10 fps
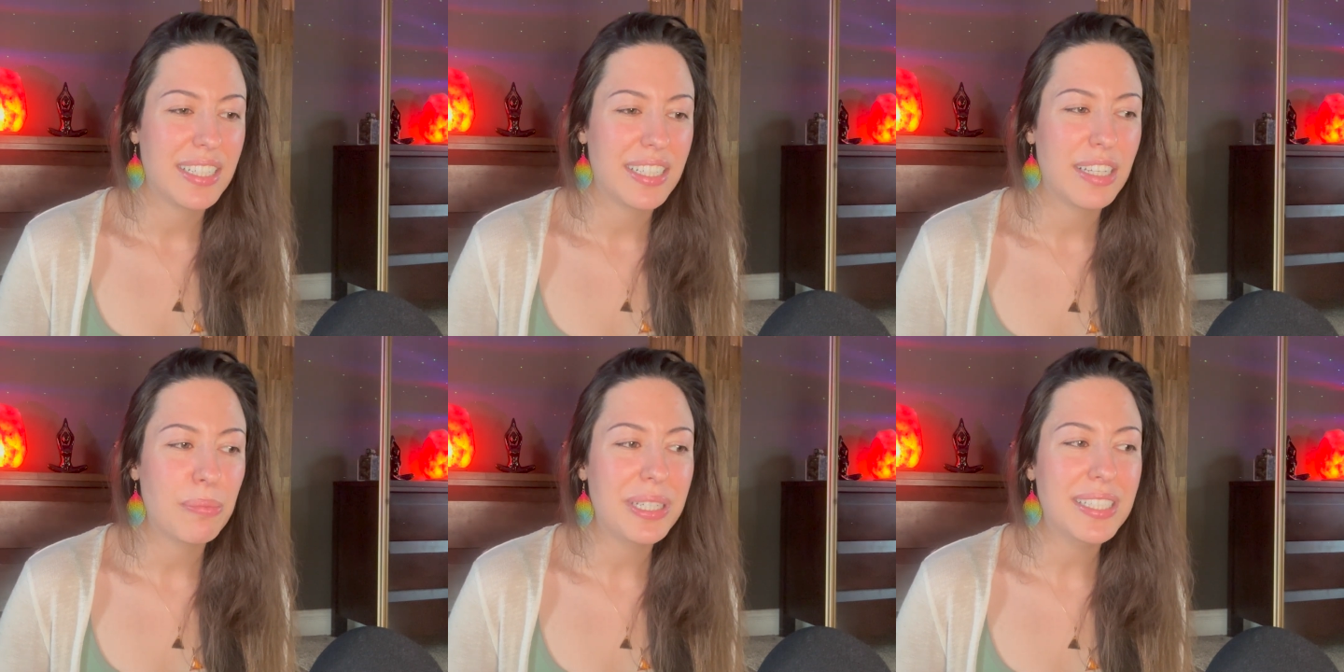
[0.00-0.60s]

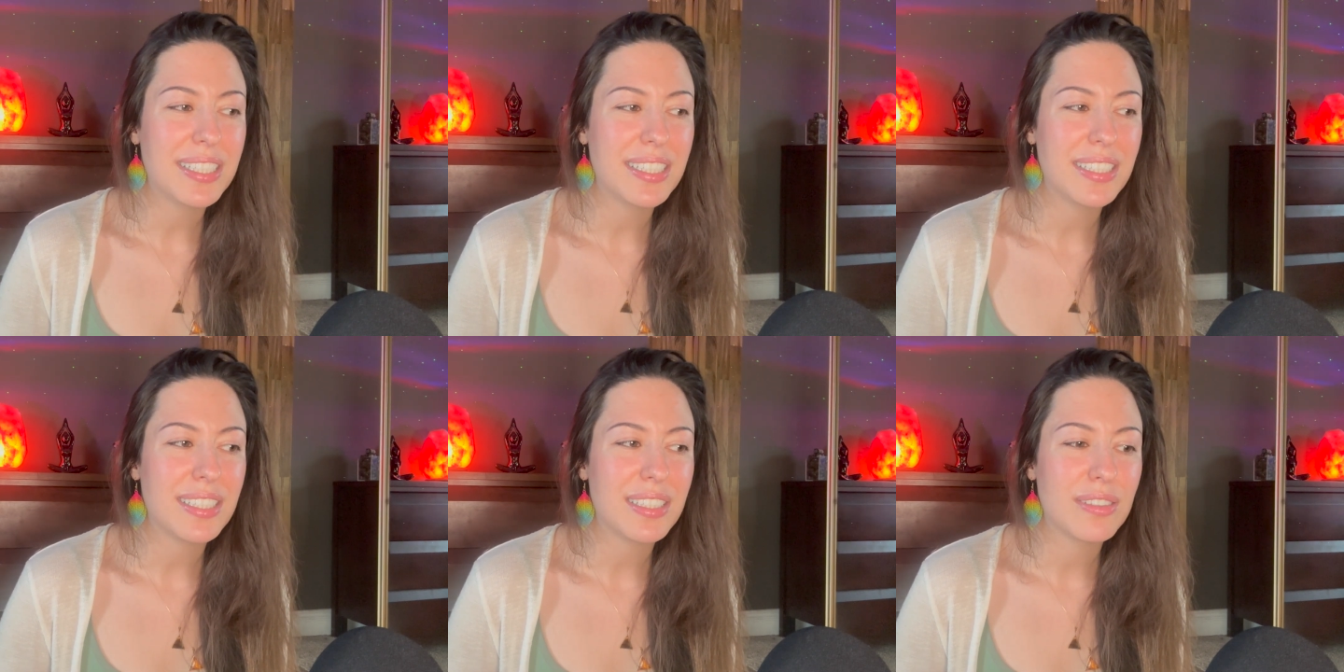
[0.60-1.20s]
They're
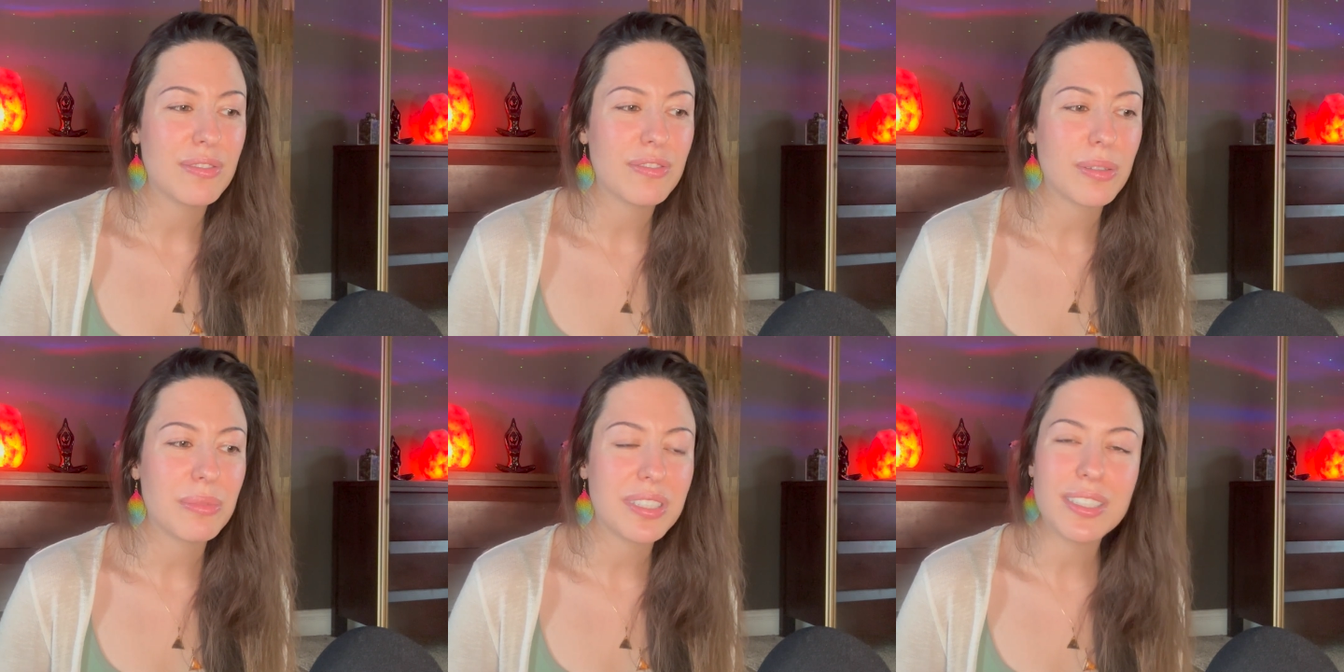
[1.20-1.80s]
pieces
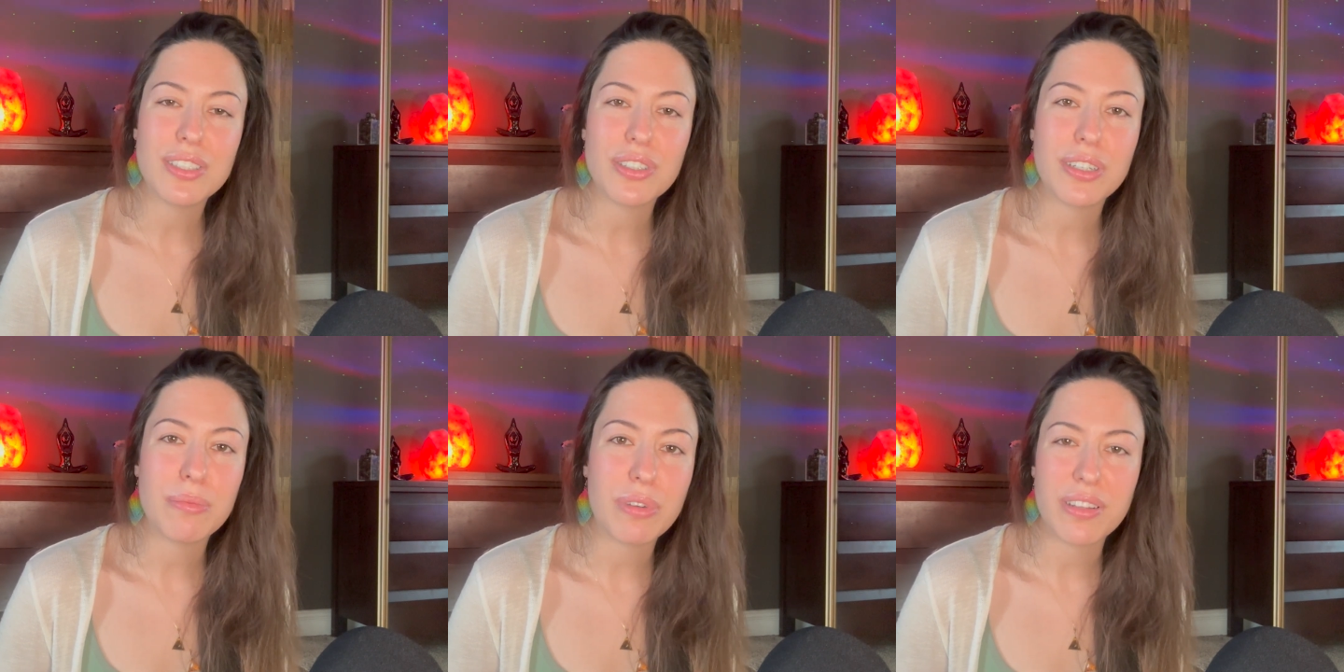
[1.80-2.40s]
from sister
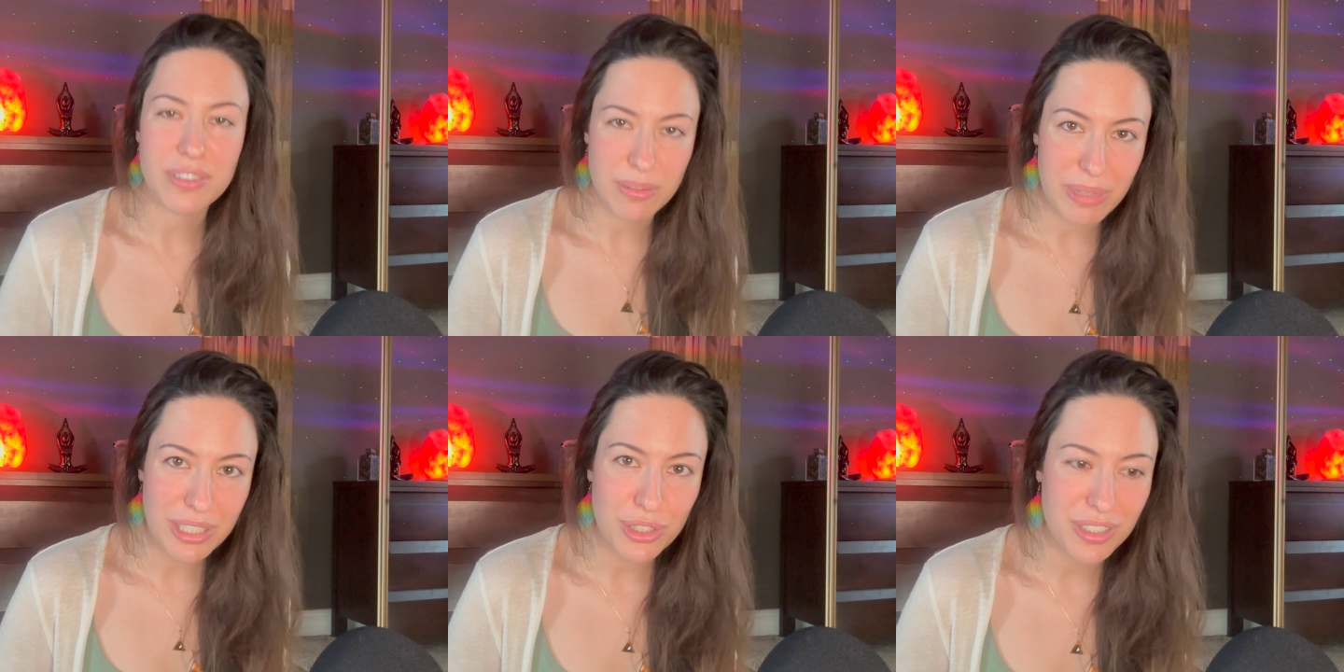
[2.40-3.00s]
and brother
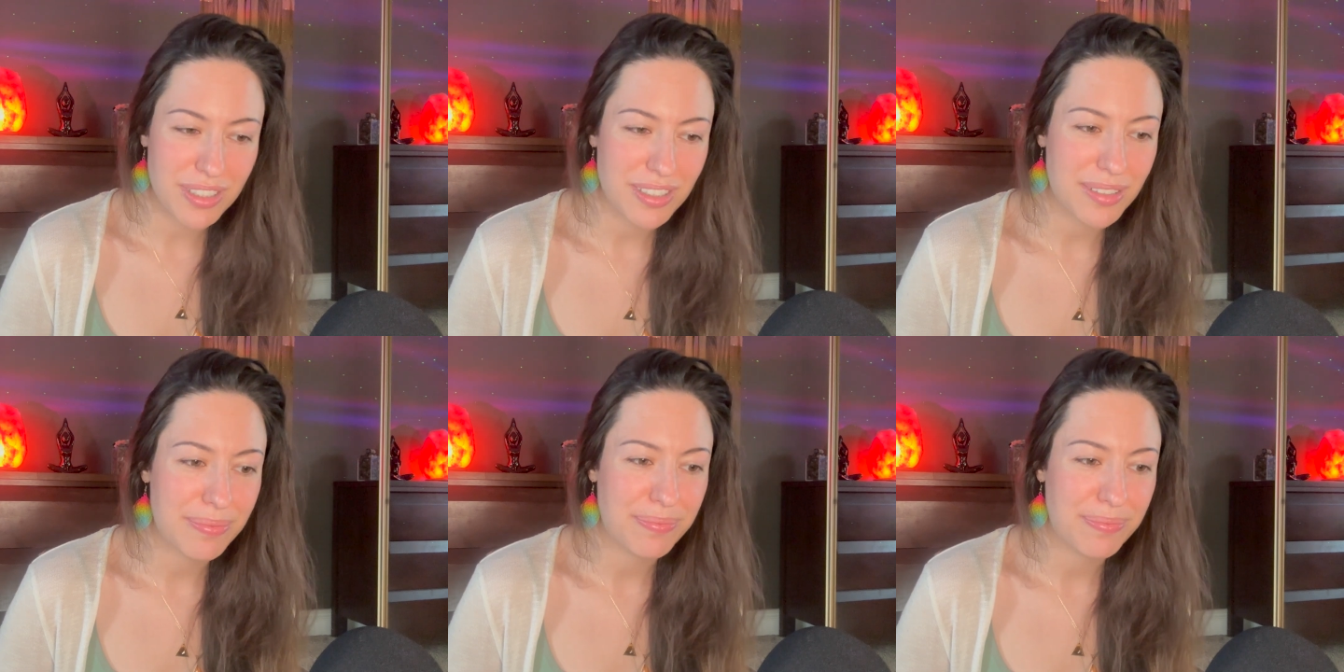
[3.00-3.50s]
dimensions.